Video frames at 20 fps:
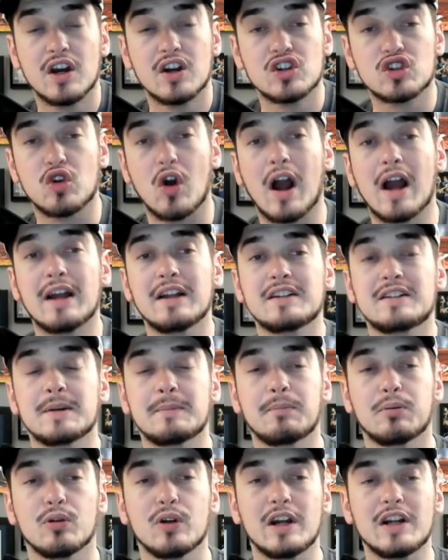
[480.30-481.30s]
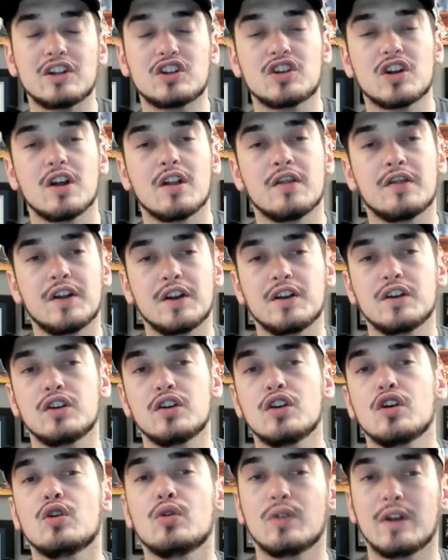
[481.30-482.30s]
trying to preach the
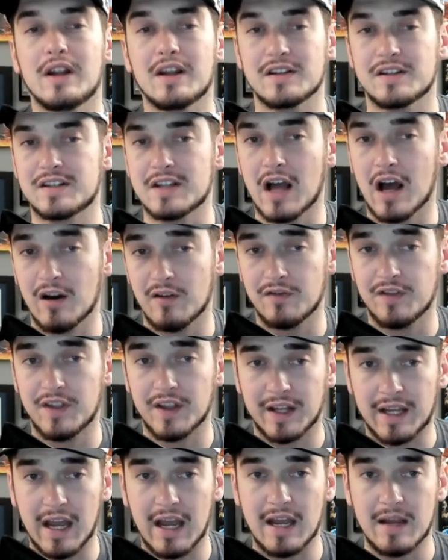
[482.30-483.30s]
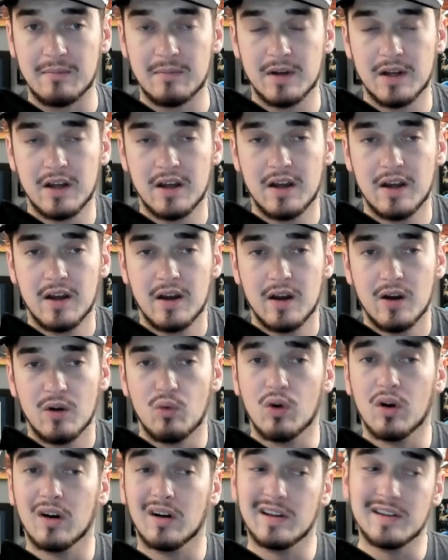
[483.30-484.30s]
newness of the game.
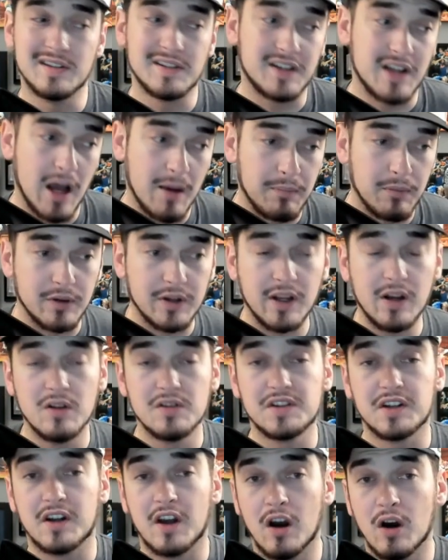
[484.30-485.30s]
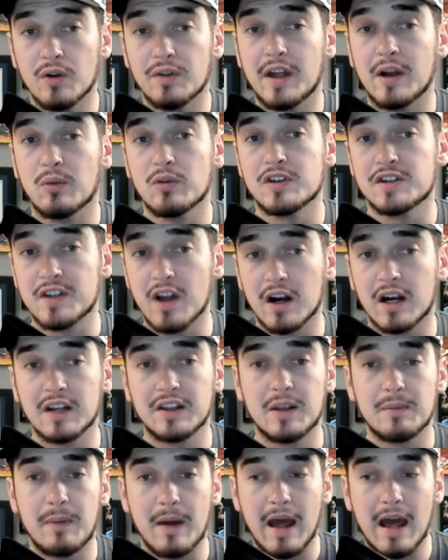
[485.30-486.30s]
Whereas a couple years ago, they were stuck in
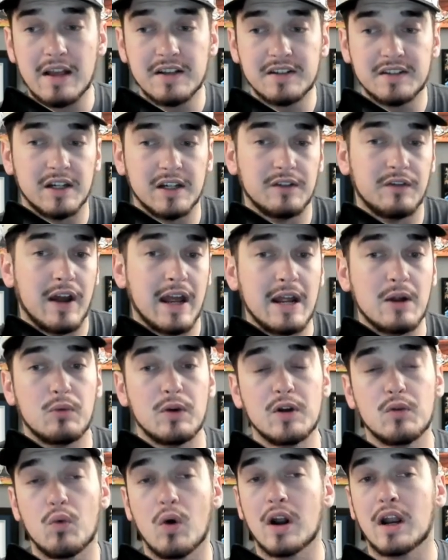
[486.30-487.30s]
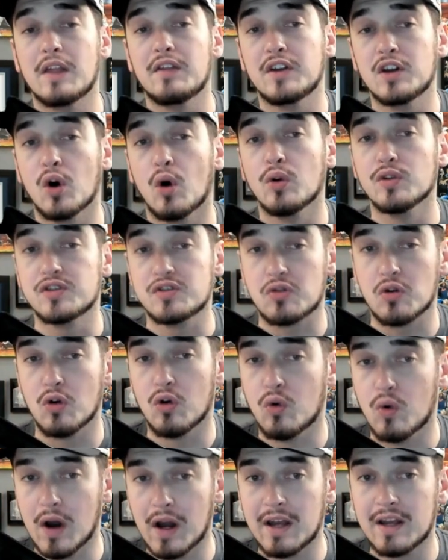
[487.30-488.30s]
the past of, hey, we won it the old
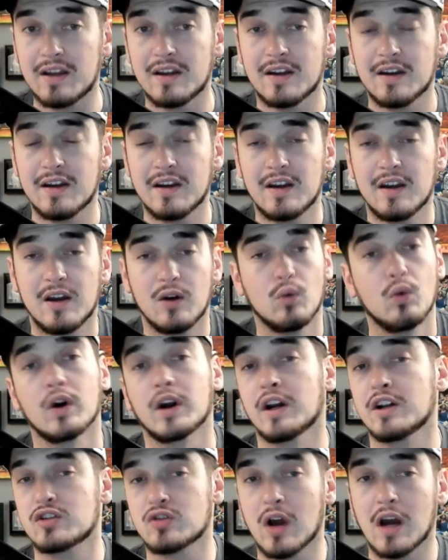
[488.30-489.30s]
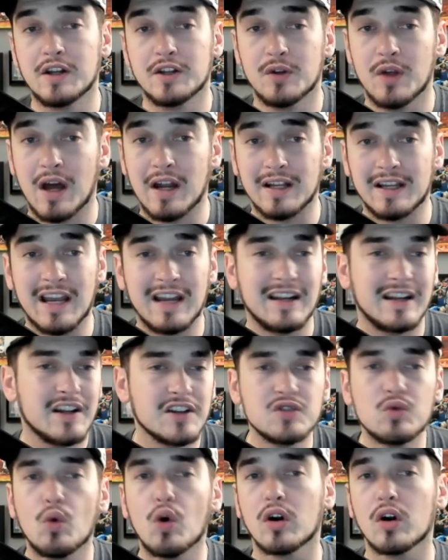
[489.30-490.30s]
school way. We're going to try to do that again. It
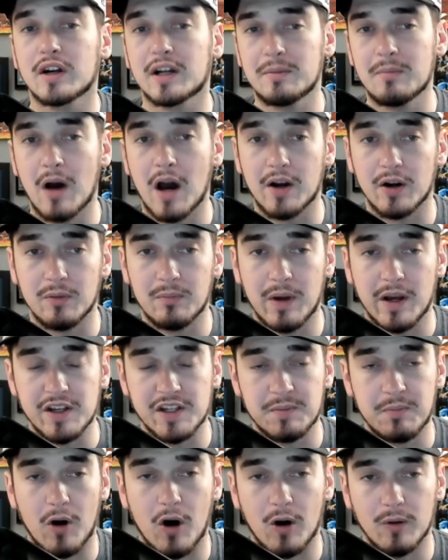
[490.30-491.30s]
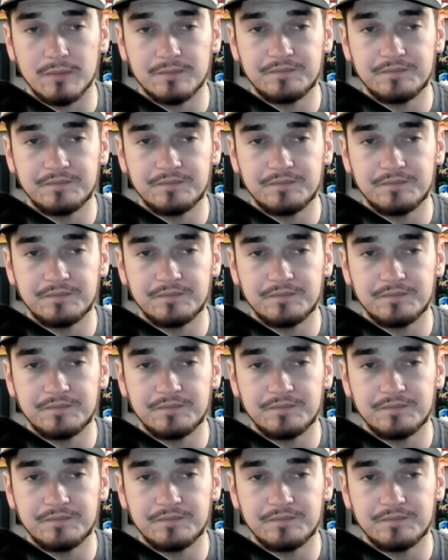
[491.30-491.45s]
doesn't work in modern baseball.